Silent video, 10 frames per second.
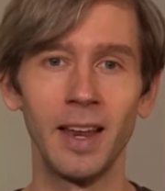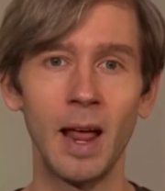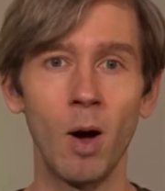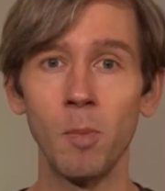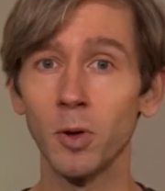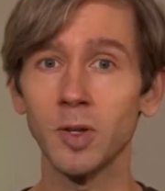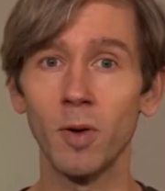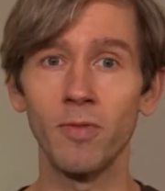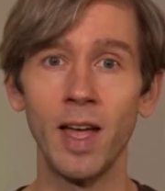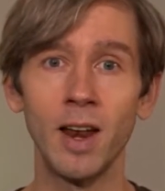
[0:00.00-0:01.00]
Now, I'm
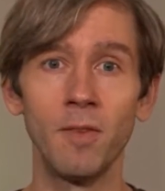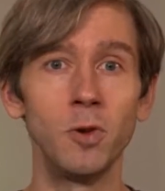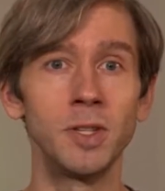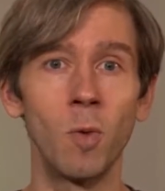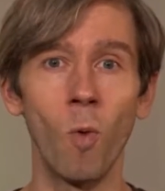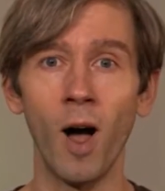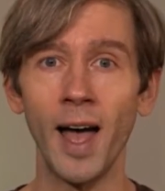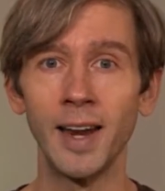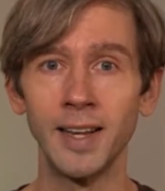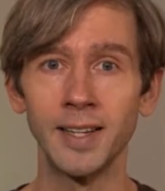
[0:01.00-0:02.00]
also a fan of using
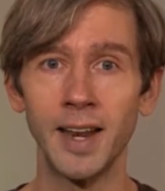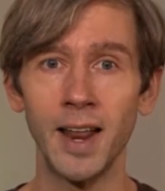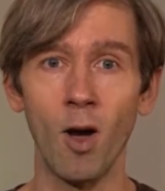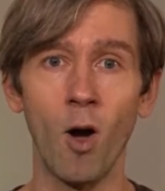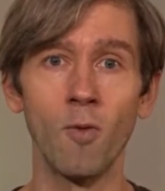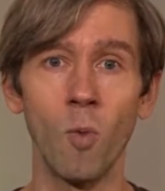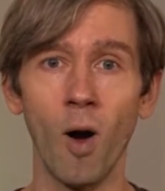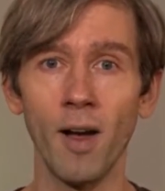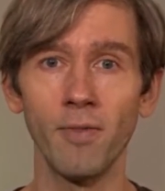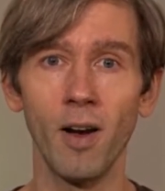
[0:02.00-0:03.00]
wired internet over
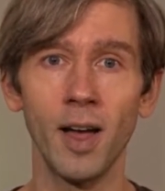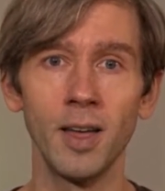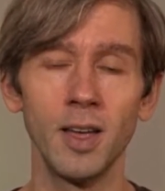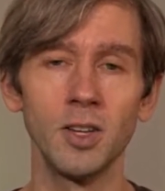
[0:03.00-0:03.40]
Wi-Fi